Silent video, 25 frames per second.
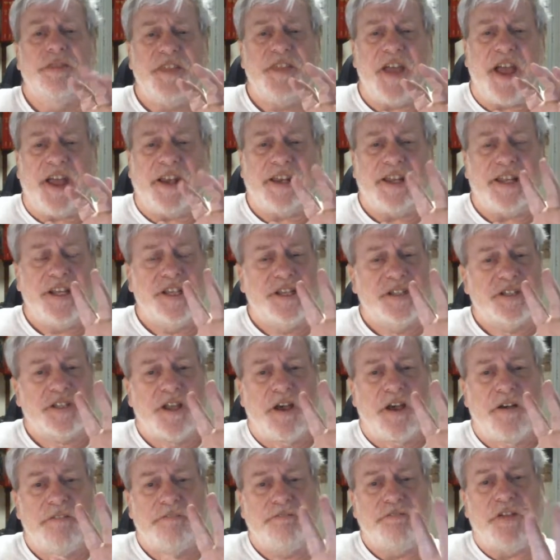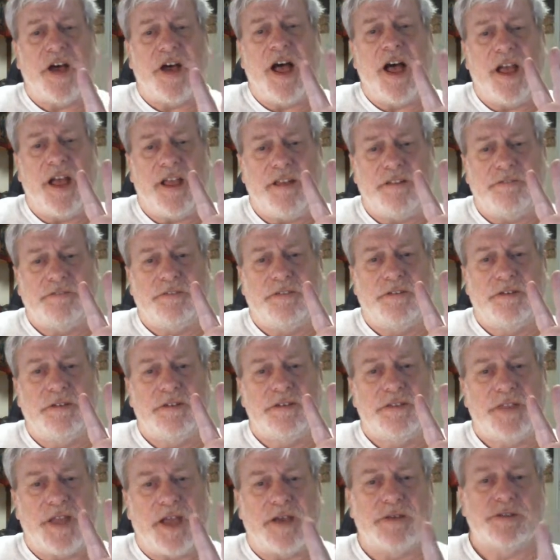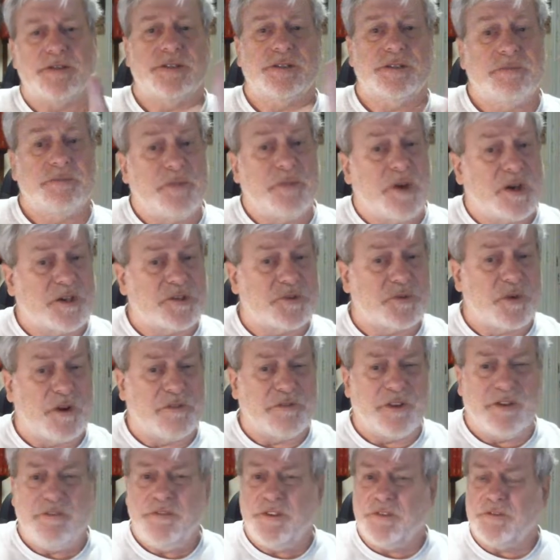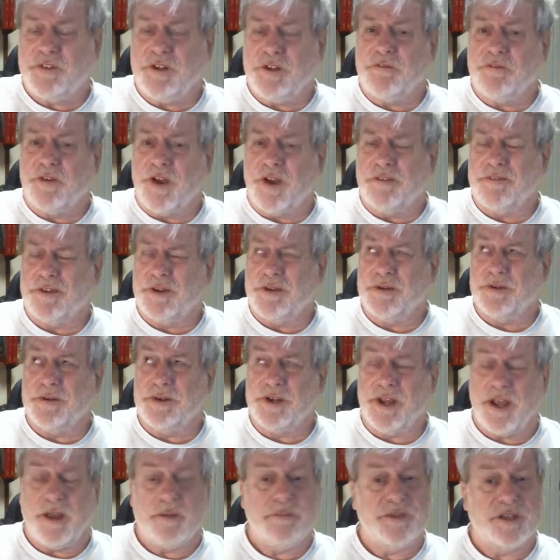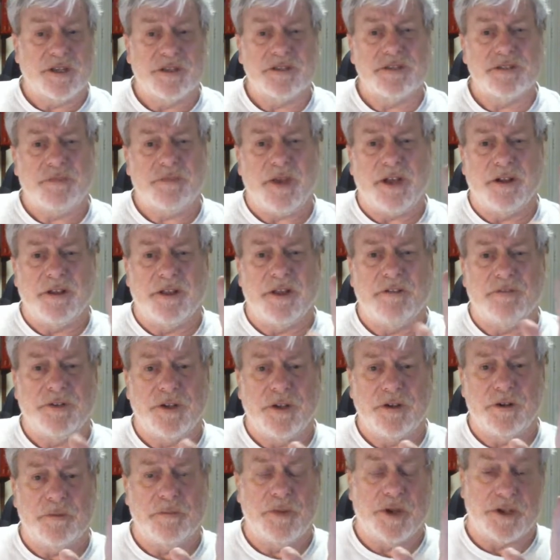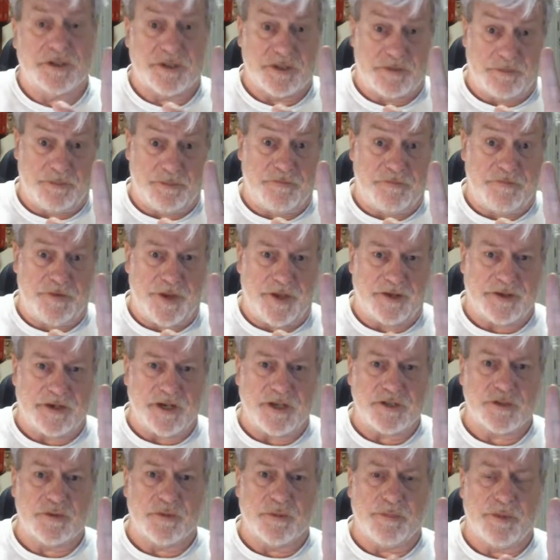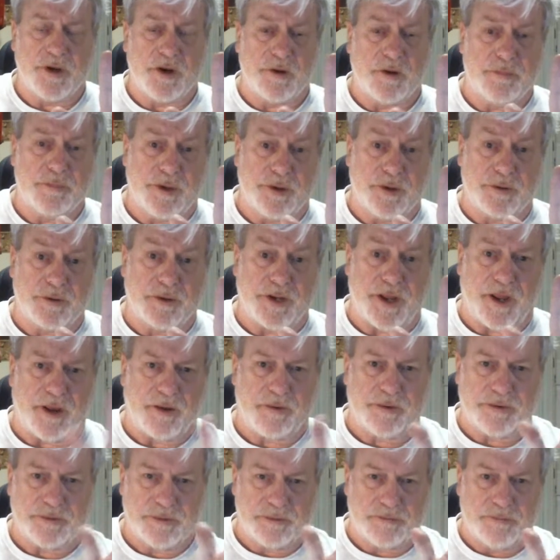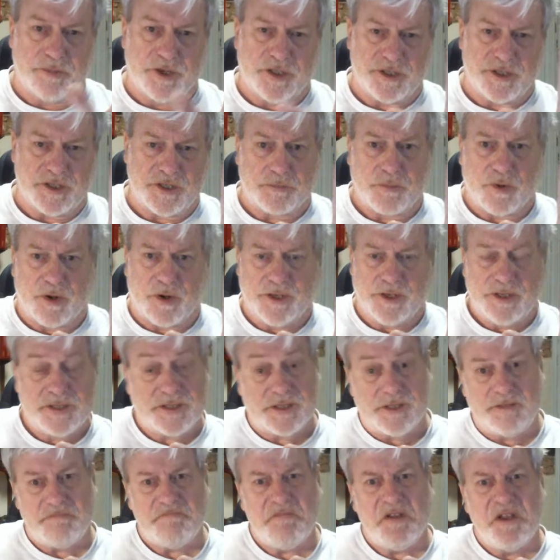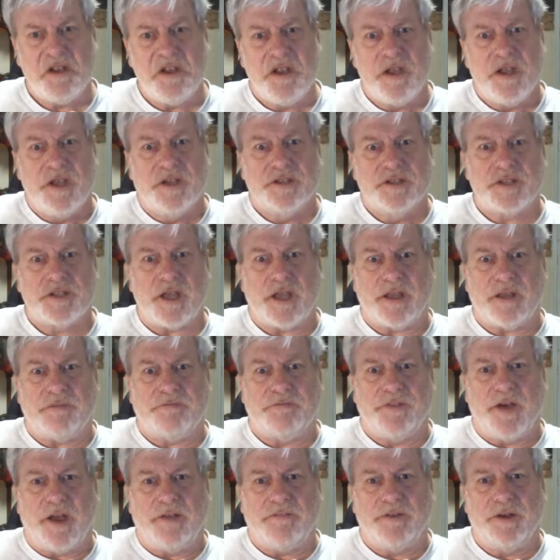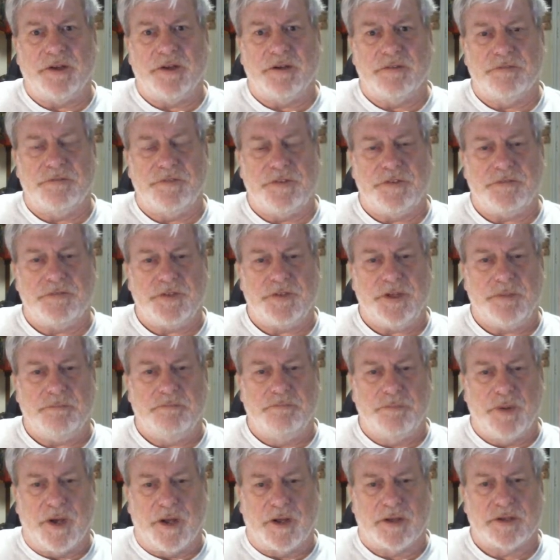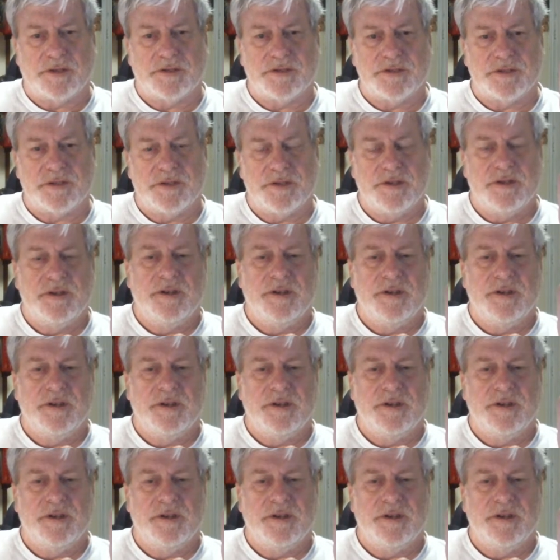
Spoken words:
that is $5,000 roughly, $5,500 now, because about $1,100 a foundation repair pier now and budget pricing. So I get $550.